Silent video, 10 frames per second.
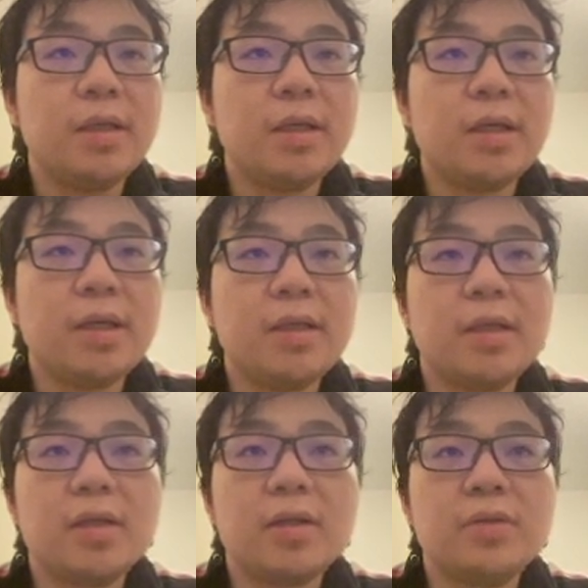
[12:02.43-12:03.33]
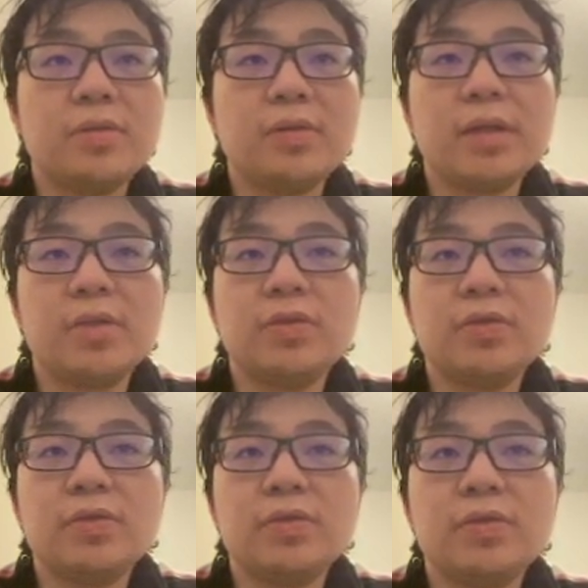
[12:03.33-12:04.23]
then go to the
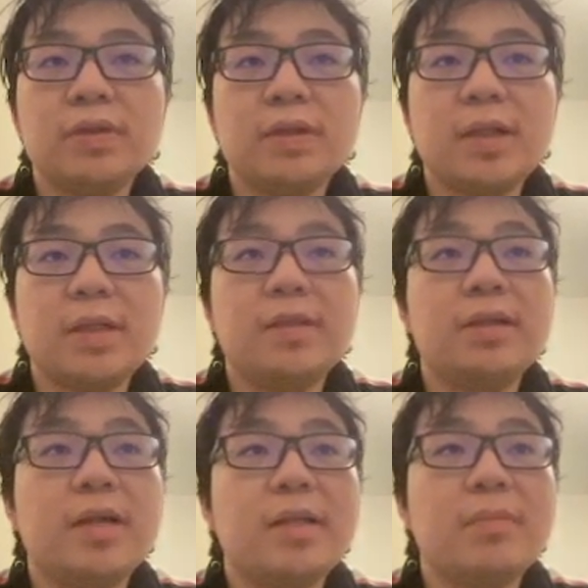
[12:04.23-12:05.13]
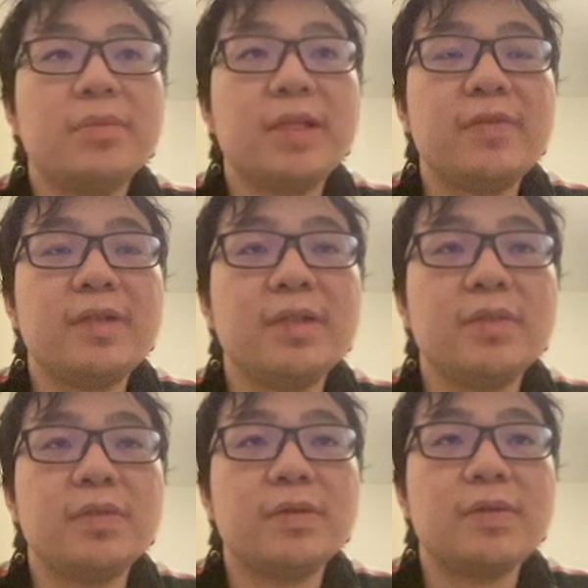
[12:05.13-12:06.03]
to-dos and unnamed
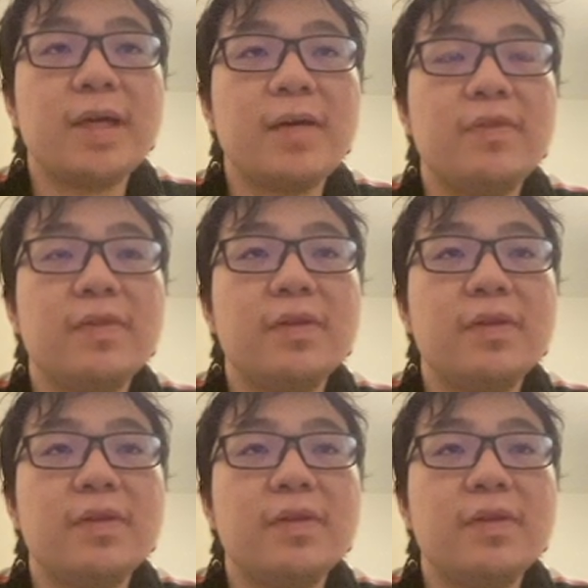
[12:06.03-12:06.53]
definition. We want to have